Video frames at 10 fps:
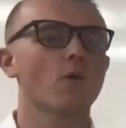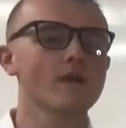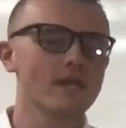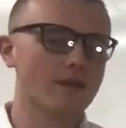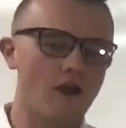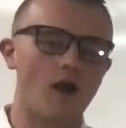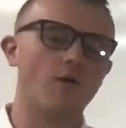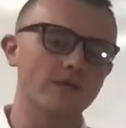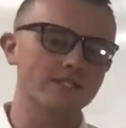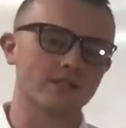we can
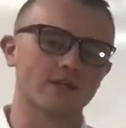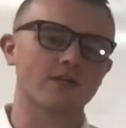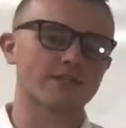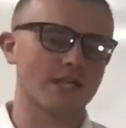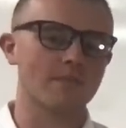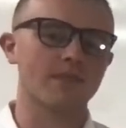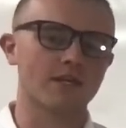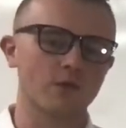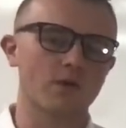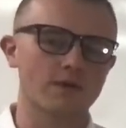always learn
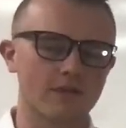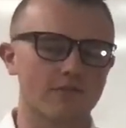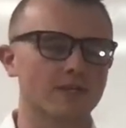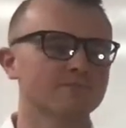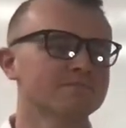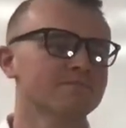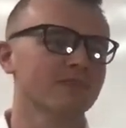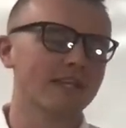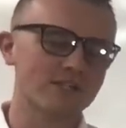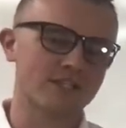something new and different.
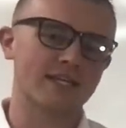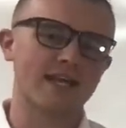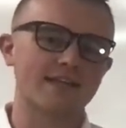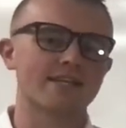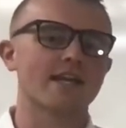Here's the thing, guys.